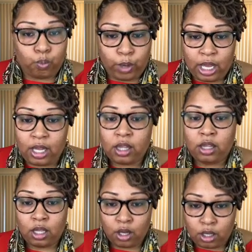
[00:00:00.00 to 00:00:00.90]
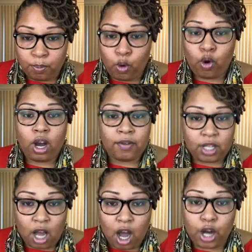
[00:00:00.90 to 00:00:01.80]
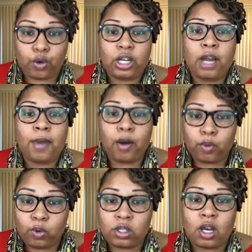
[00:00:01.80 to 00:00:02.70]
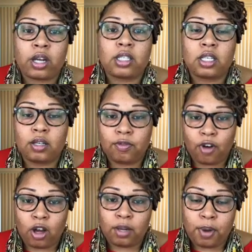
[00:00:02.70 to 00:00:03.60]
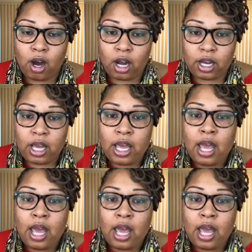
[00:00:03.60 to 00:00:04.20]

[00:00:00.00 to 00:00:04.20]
when the more of the concrete in my wound started to fall apart,